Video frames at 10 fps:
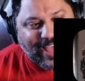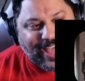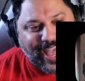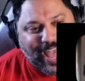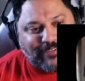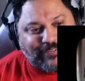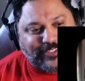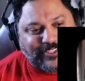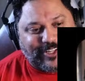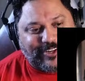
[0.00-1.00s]

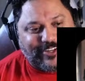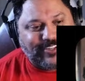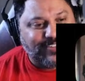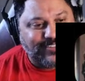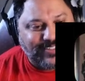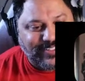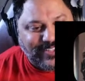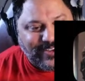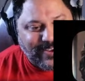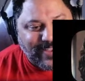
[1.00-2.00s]
F-slur.
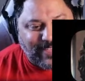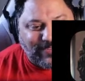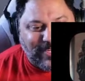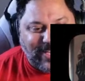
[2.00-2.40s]
If you need a